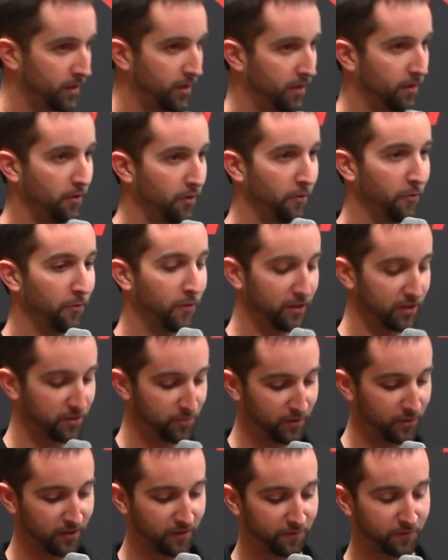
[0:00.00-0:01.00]
And another thing that's
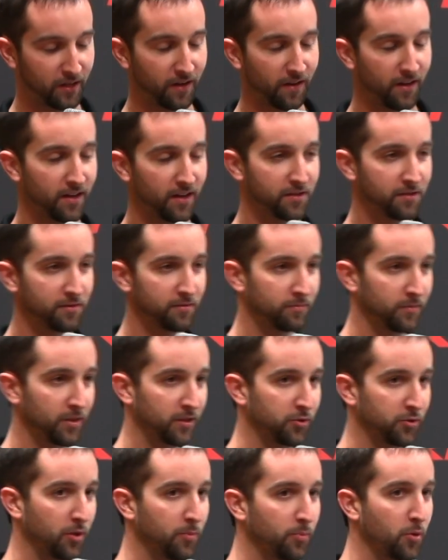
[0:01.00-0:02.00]
been left out of that is
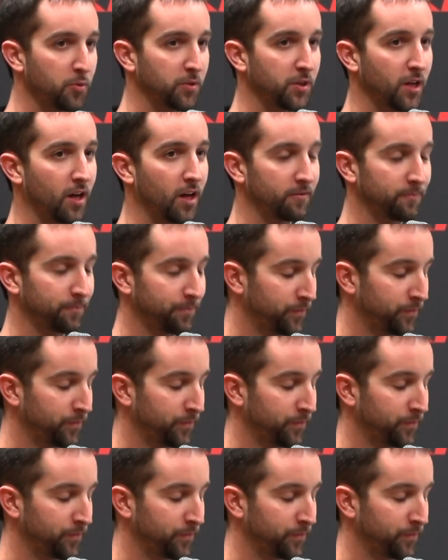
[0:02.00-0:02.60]
extreme pro style.